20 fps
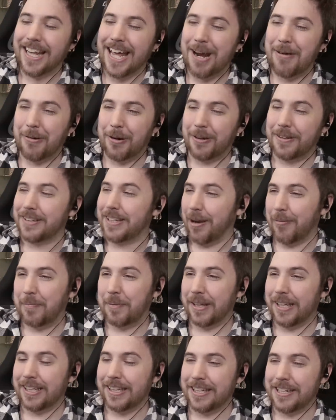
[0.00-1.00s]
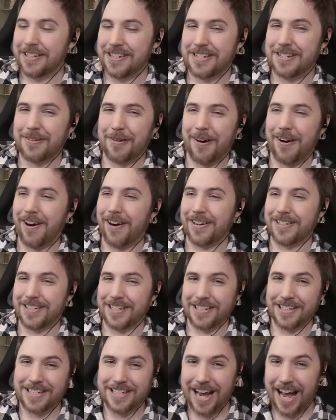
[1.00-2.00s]
They will completely destroy our
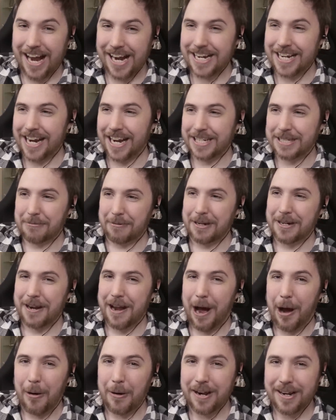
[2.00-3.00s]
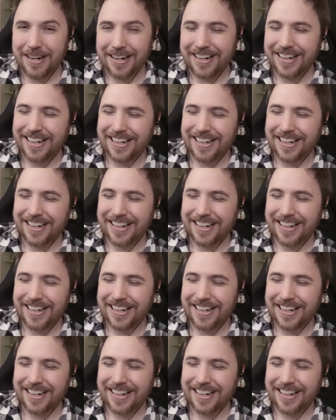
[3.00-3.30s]
society as we know it.